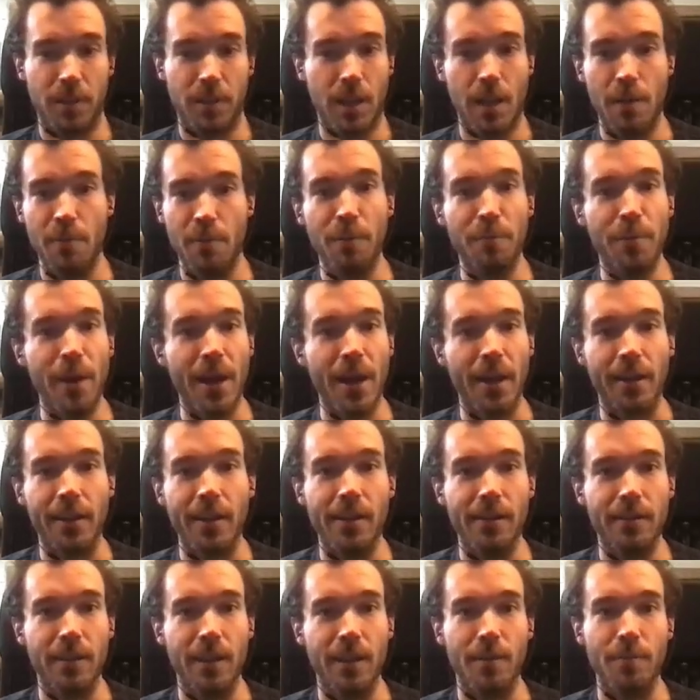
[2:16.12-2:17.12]
coming back
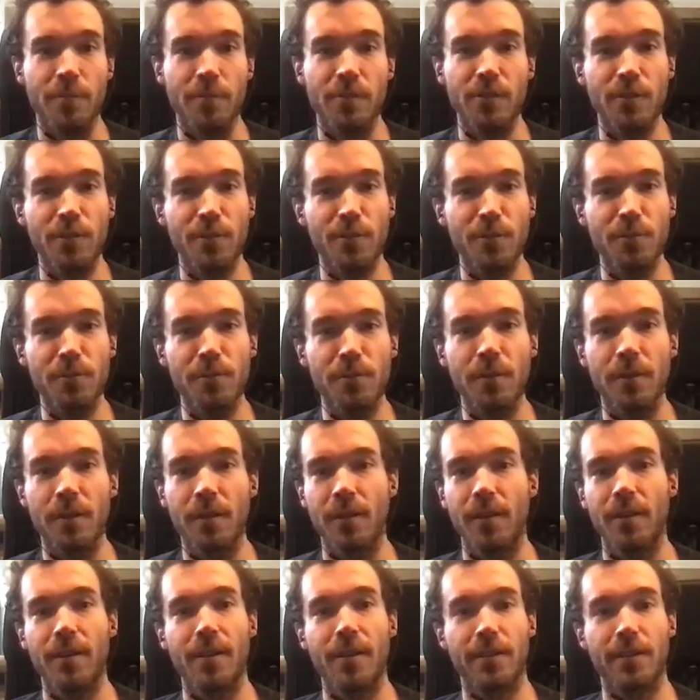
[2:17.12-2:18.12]
anytime soon
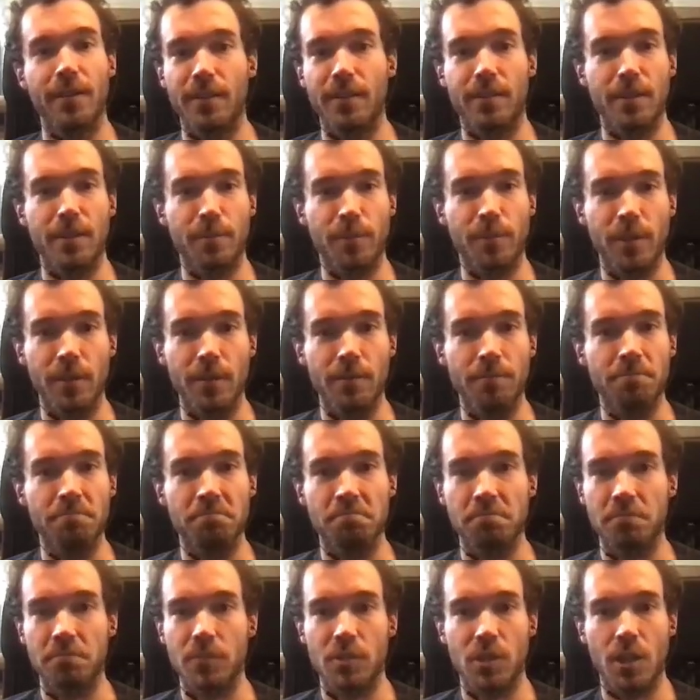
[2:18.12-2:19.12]
unless something
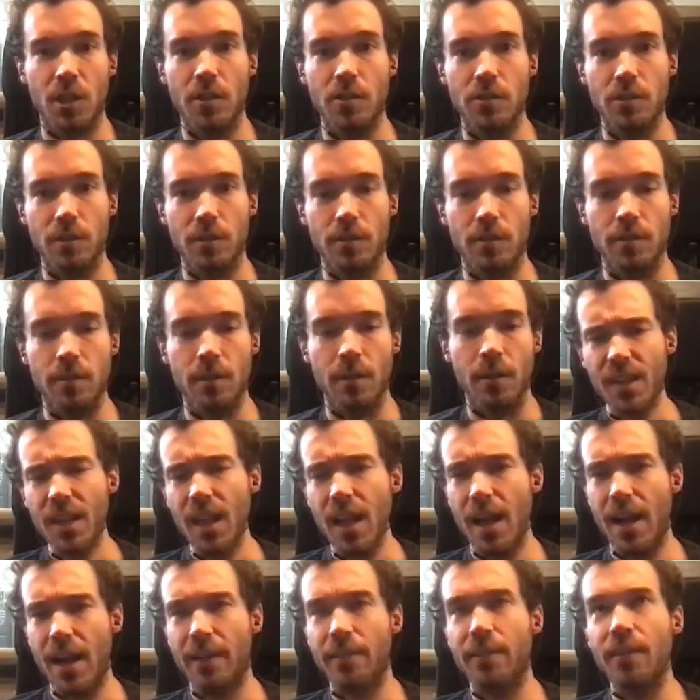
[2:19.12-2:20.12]
changes.
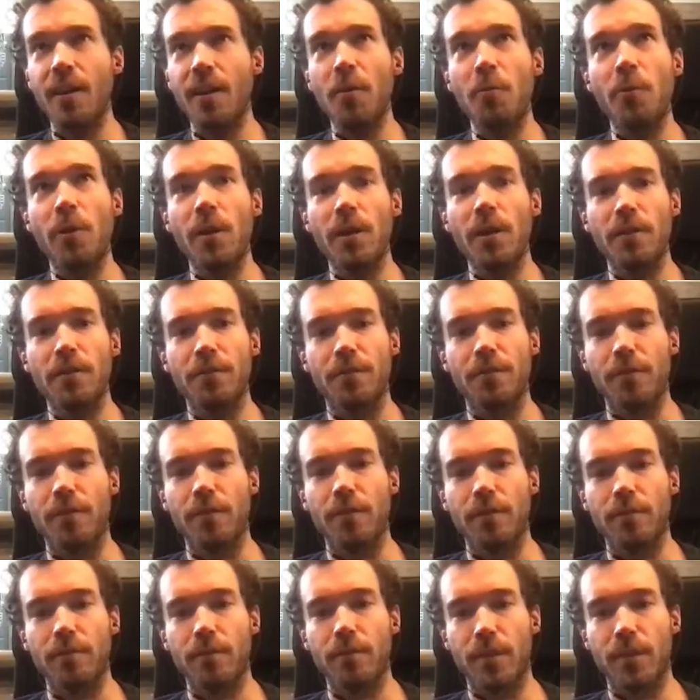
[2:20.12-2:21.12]
I thought one of
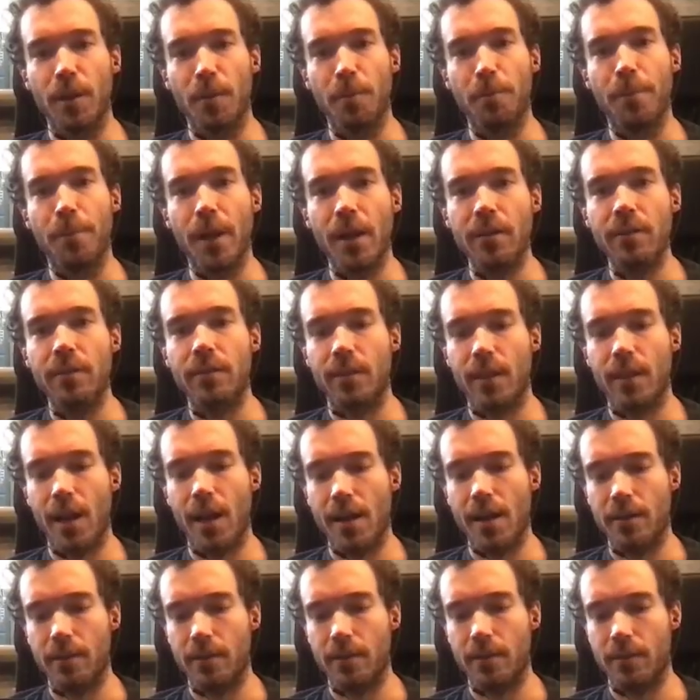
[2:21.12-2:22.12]
the best
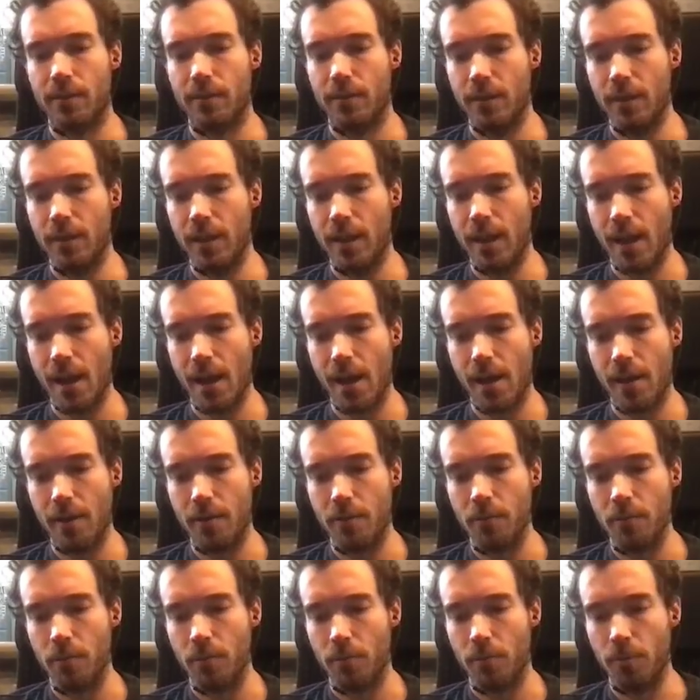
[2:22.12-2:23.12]
stats he
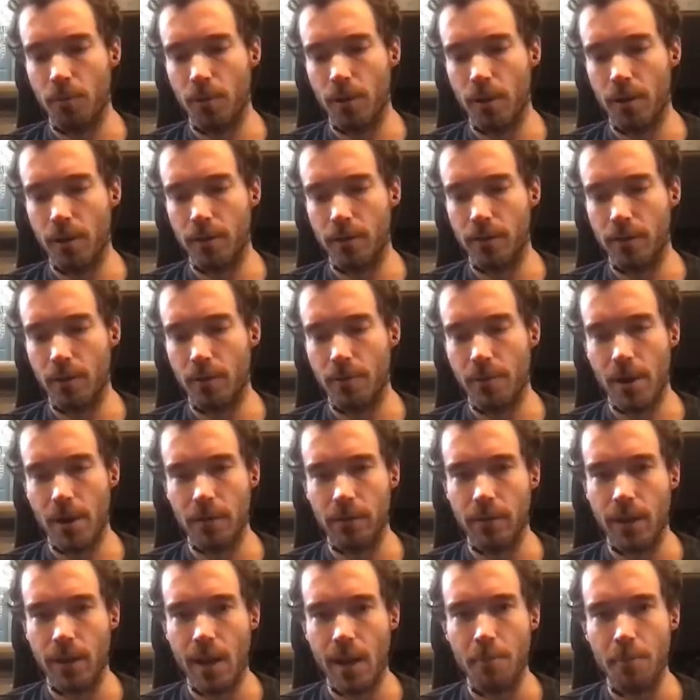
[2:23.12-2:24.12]
had was
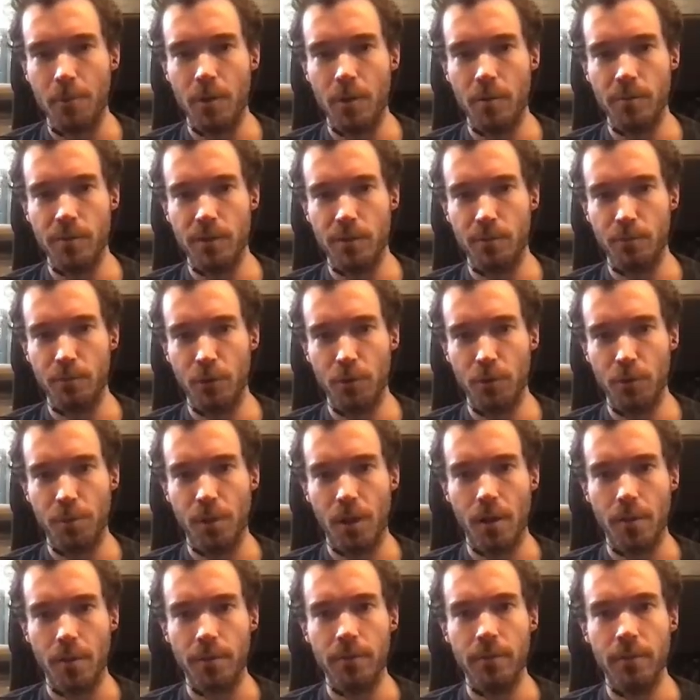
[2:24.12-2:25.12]
around tap rooms and brew
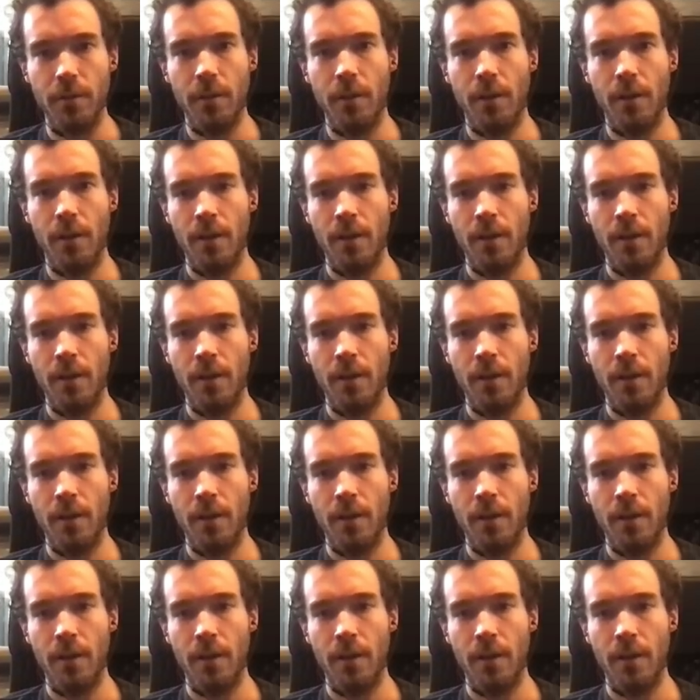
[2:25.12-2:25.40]
pubs,